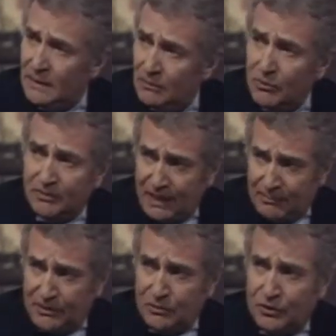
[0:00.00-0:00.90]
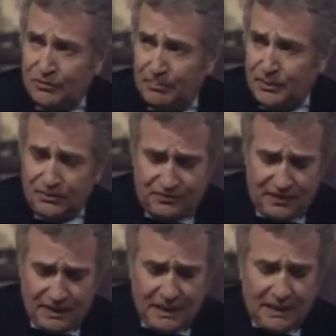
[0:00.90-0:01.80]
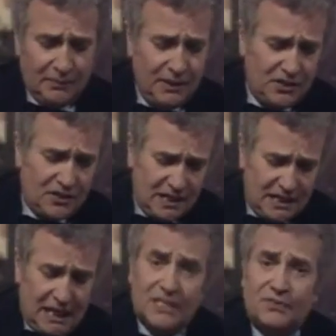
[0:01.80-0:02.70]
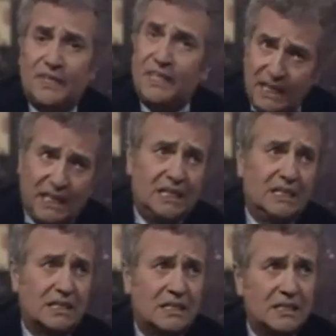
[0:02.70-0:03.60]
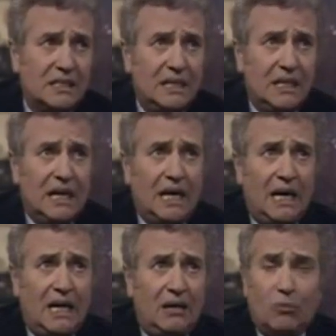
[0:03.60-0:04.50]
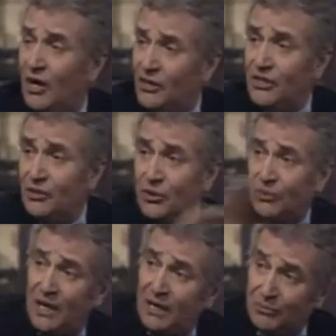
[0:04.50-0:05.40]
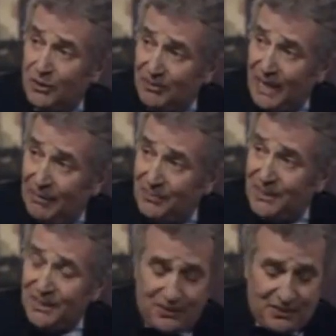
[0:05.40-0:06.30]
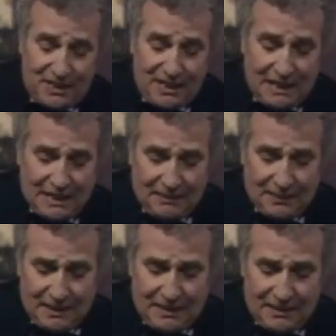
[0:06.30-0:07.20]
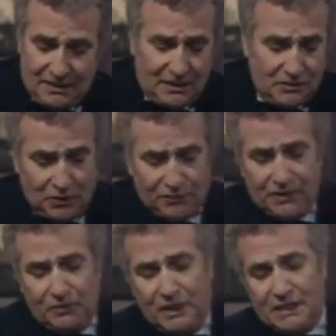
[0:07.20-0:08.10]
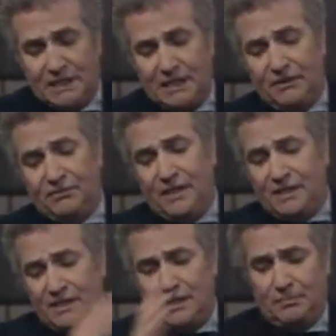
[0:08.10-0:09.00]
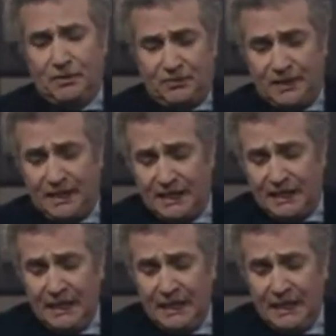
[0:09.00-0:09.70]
The Wolverhampton Wolfenpoof, which has for years wandered all round Wolverhampton, you see. It's Wolfen on one side of the fence and it's Puff on the other.